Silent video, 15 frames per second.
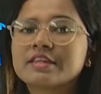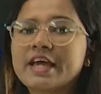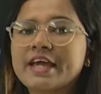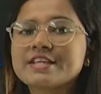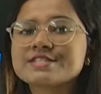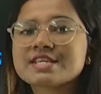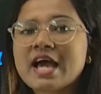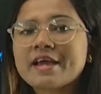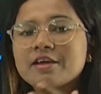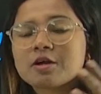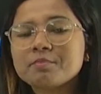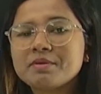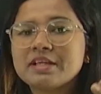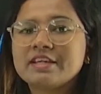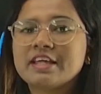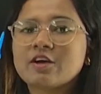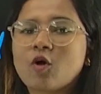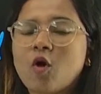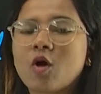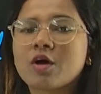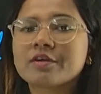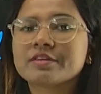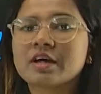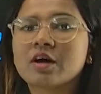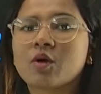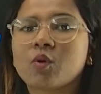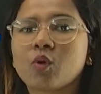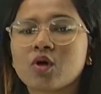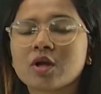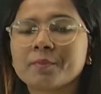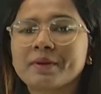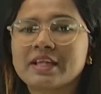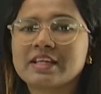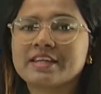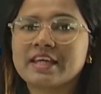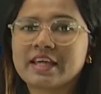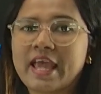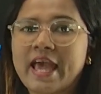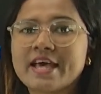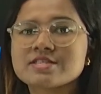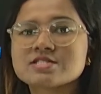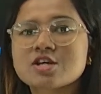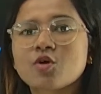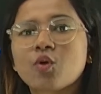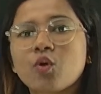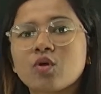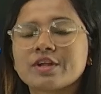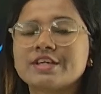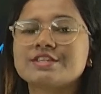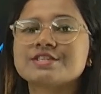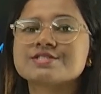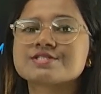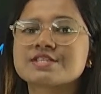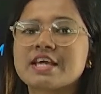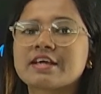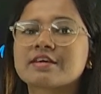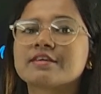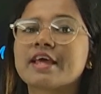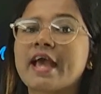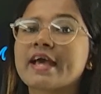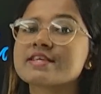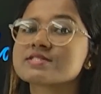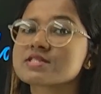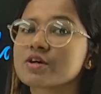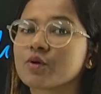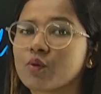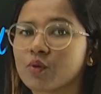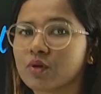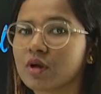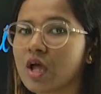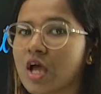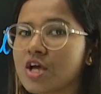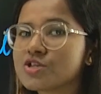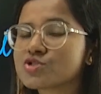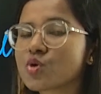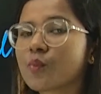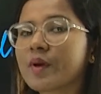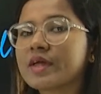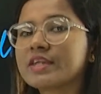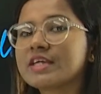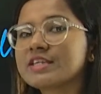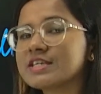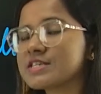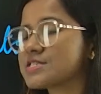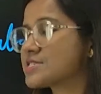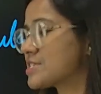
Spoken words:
entire building or the whole building as a whole, it is taken as a whole. So when it is